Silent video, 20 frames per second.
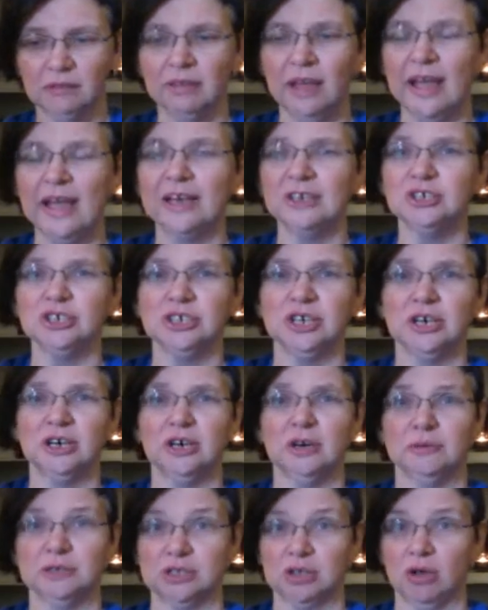last year.
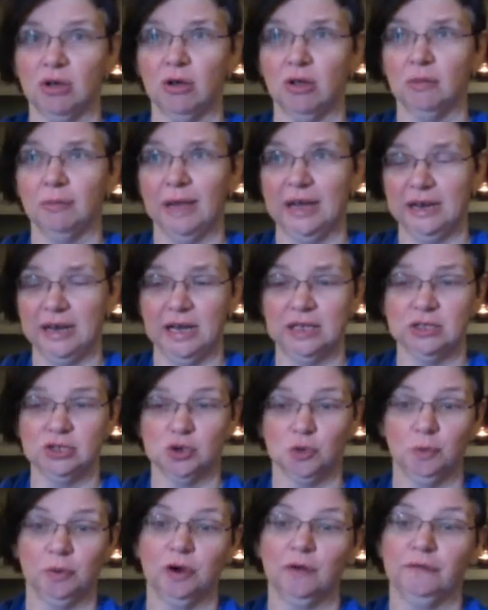It was called My Not
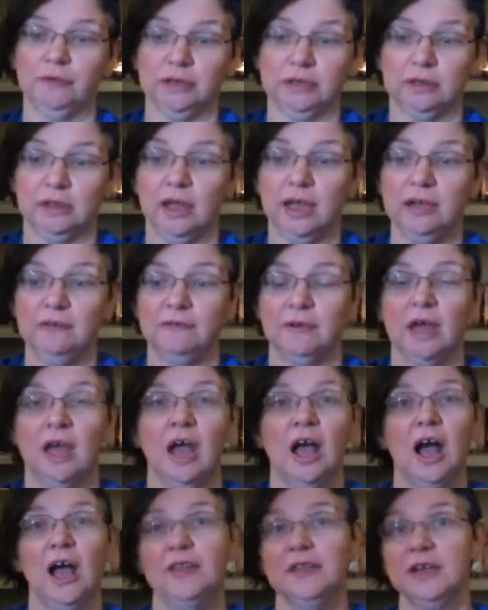So Perfect Life.
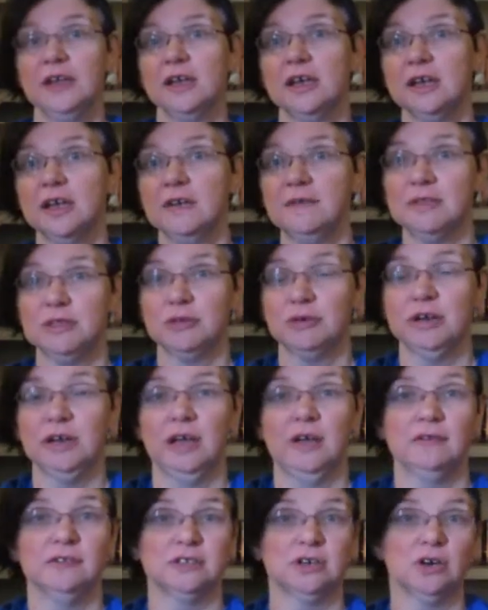I think I gave it
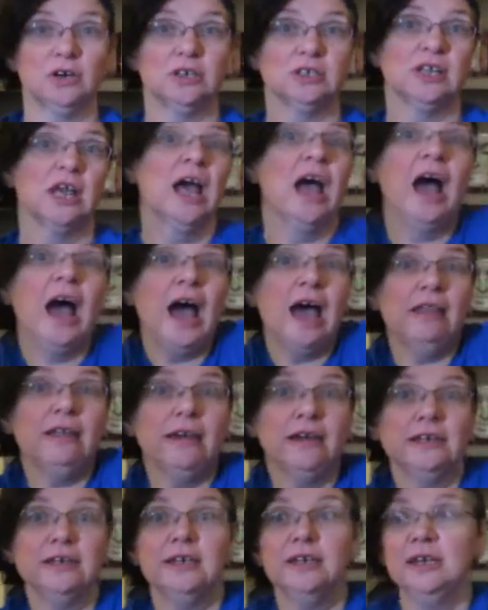3.5 stars. I
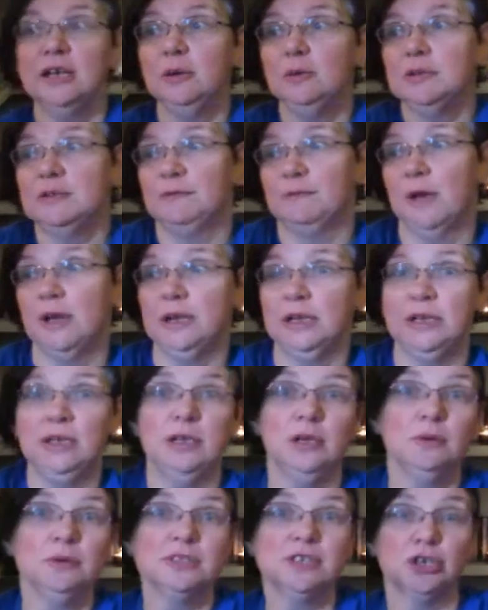liked it. It was
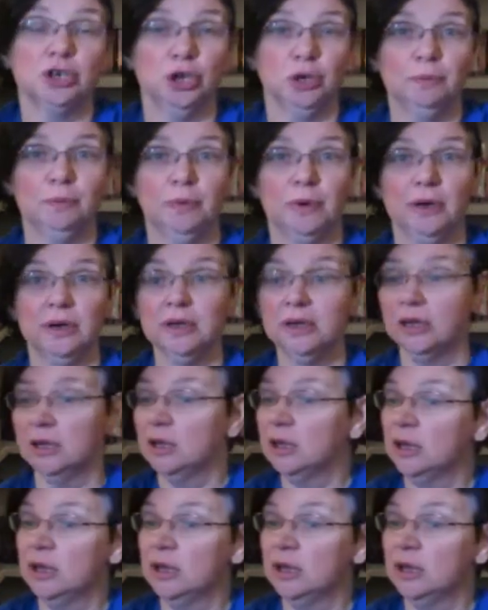funny. It was a good book.